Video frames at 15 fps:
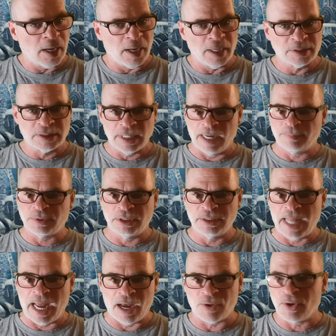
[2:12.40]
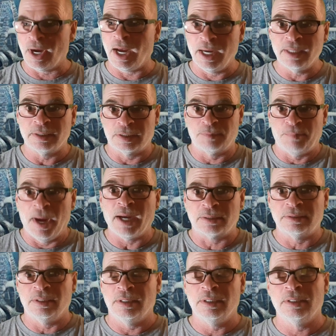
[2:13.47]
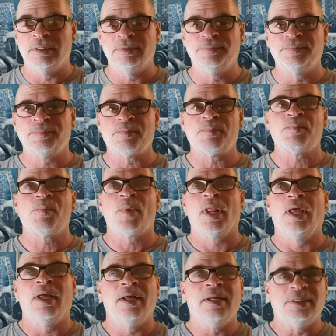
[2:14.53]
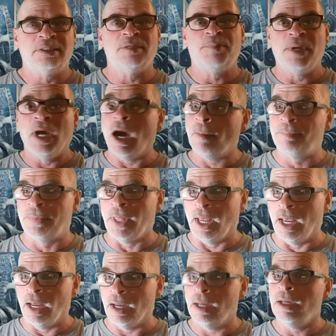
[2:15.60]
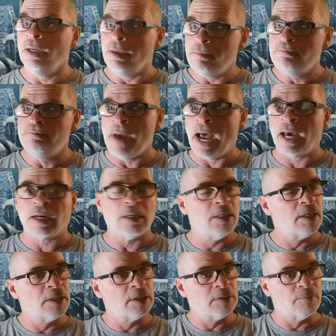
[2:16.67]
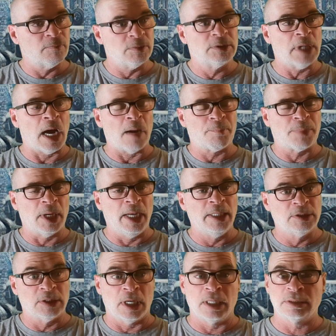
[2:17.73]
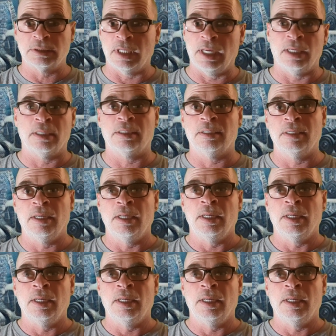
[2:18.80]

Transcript: Samson Dauda, I expected to be up there battling top placings, and